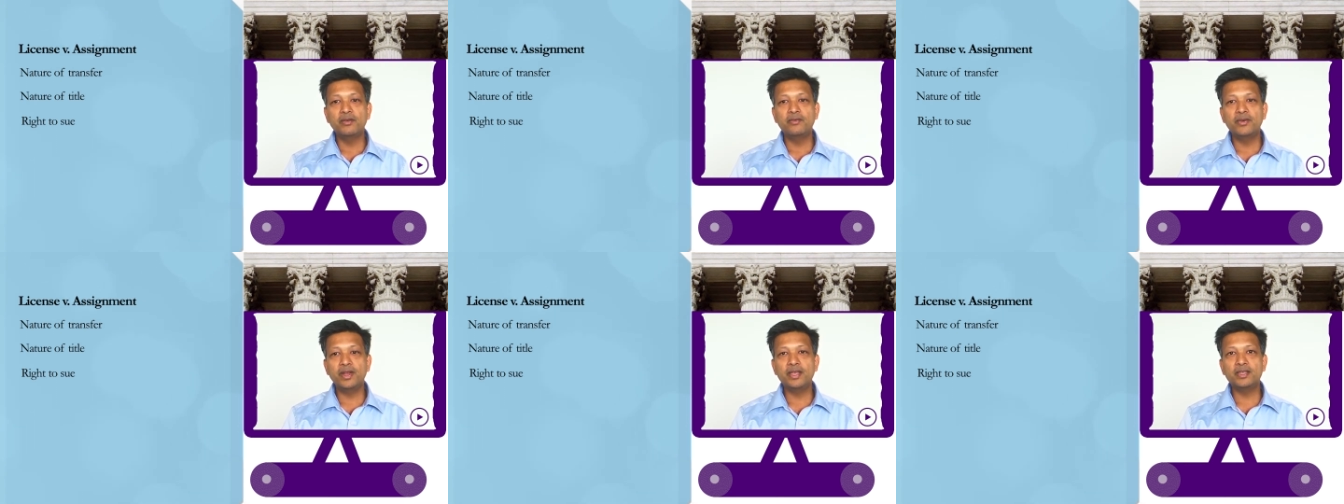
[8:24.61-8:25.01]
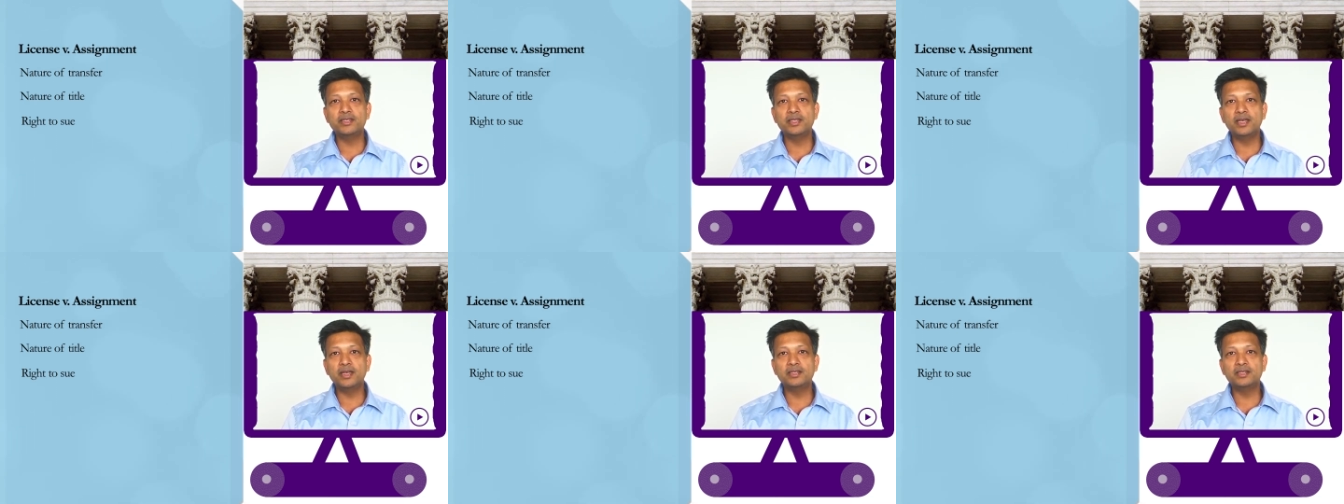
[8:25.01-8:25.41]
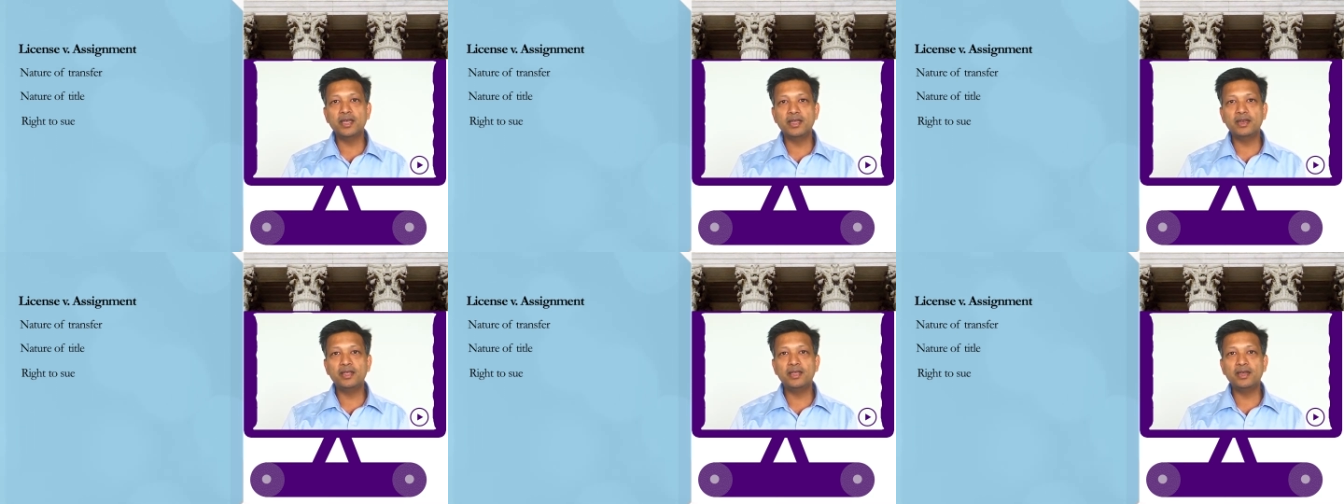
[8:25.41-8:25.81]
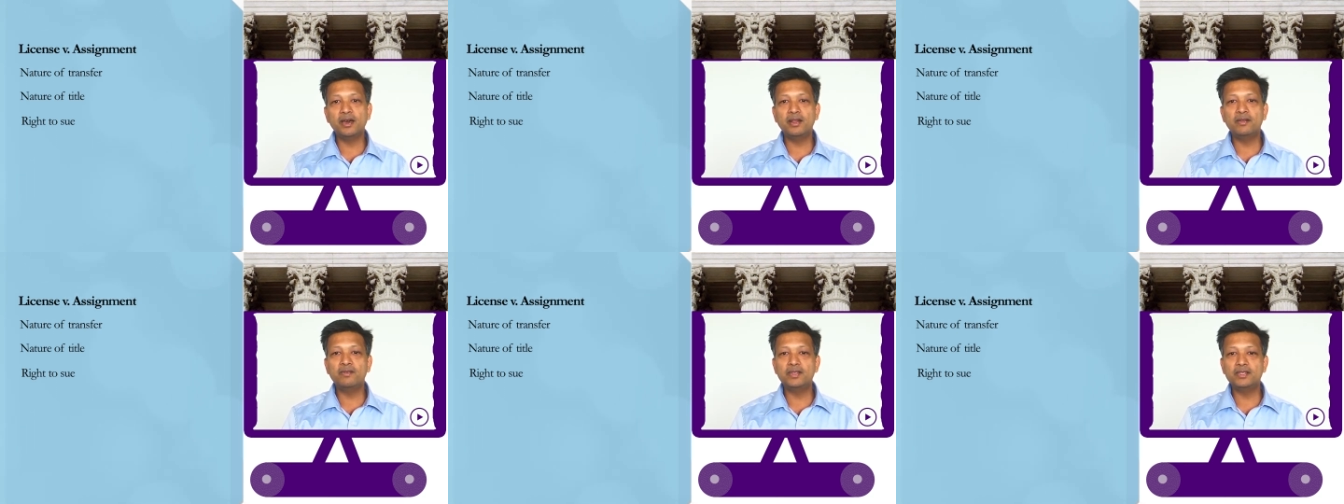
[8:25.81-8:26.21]
whereas the assignee
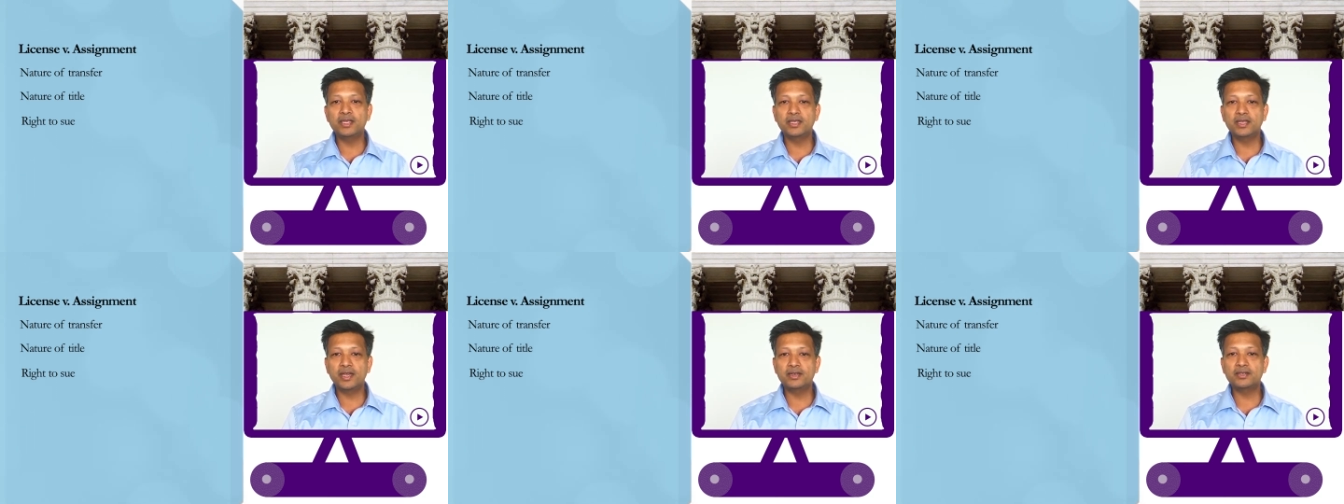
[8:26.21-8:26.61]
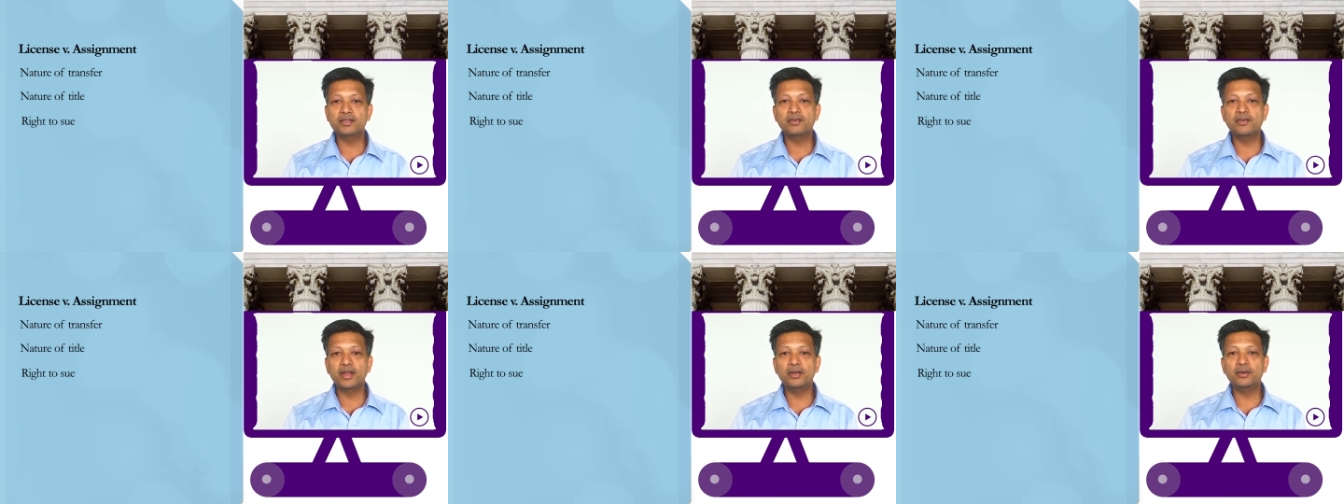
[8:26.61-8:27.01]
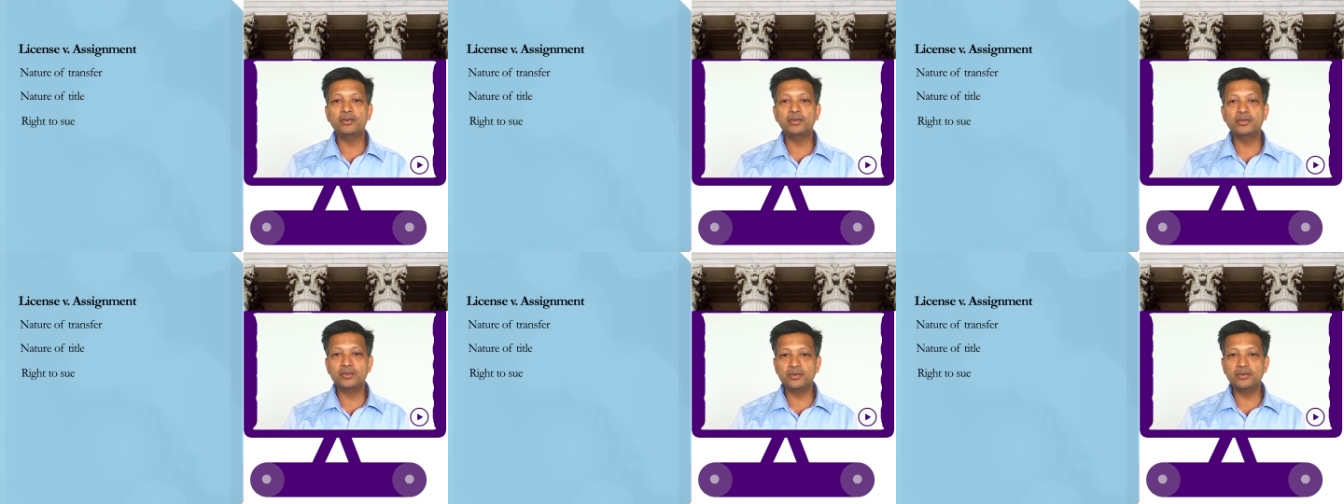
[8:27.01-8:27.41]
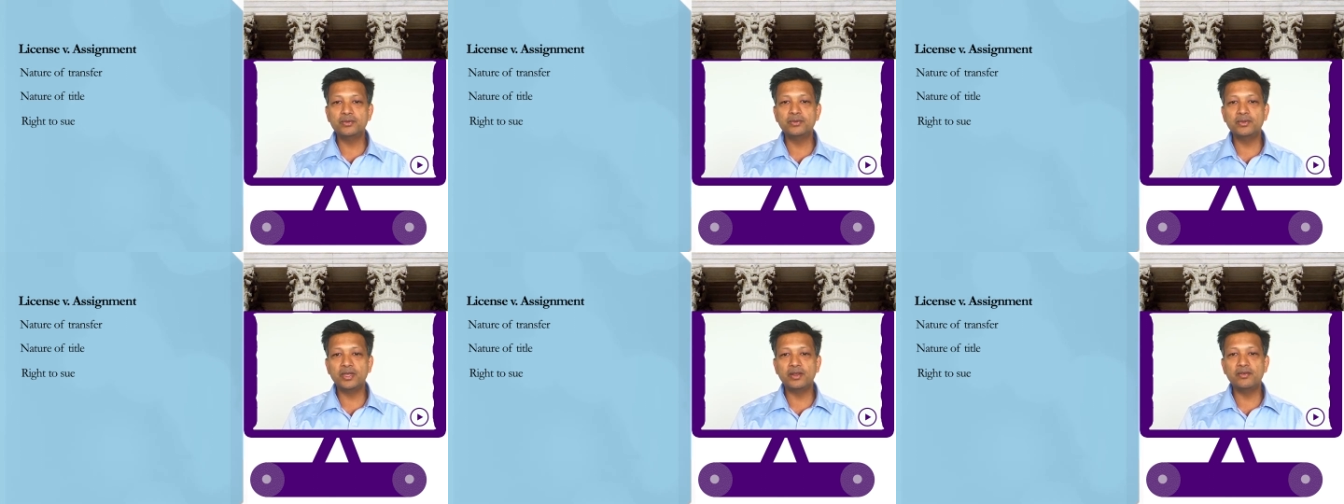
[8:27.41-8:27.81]
always gets the right to sue
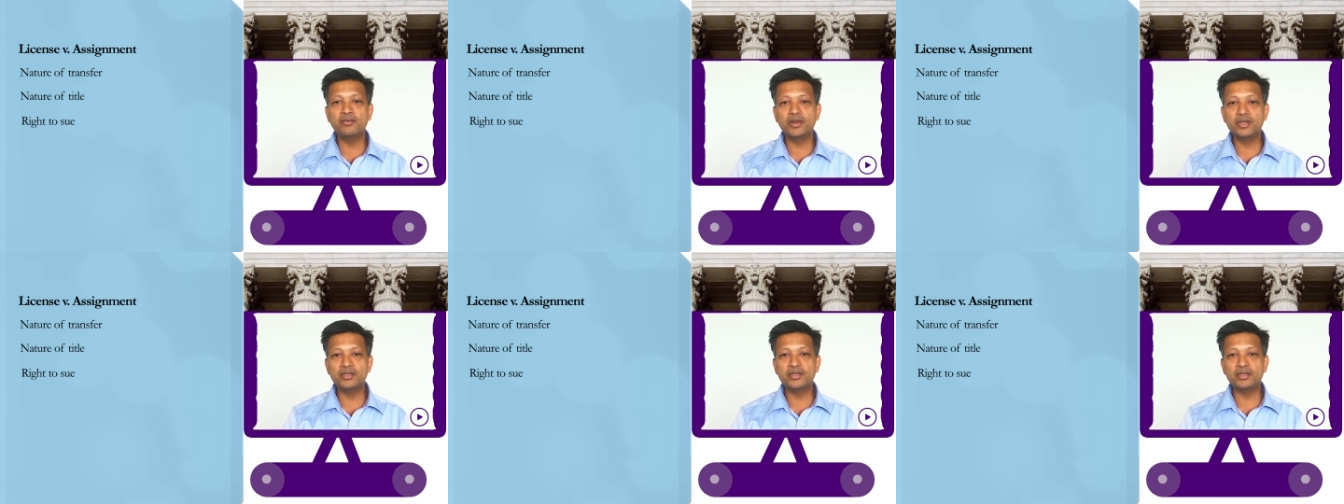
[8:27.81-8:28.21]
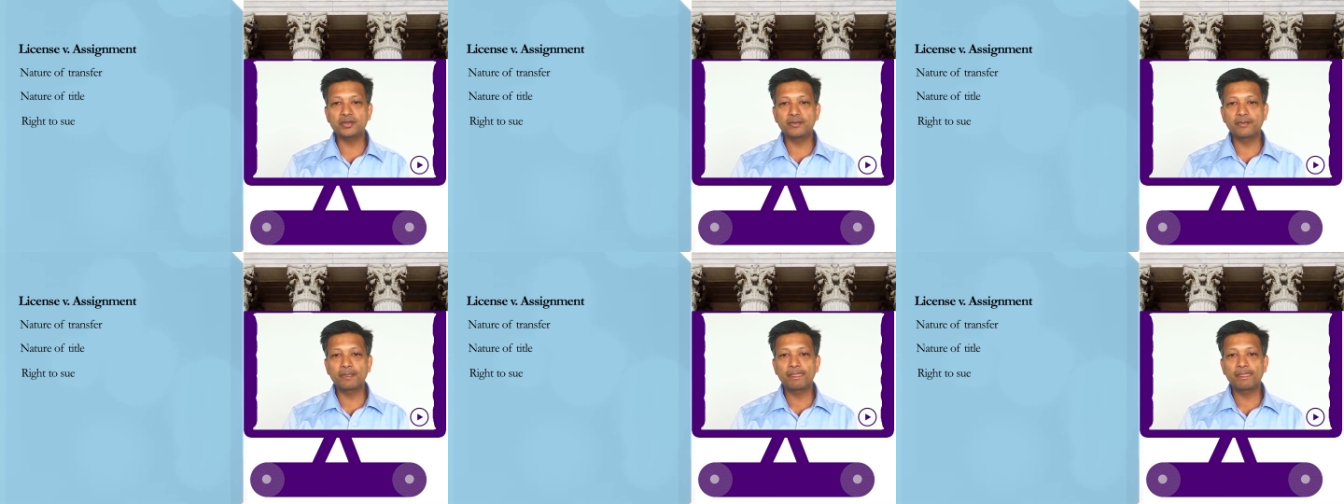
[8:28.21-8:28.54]
the infringer.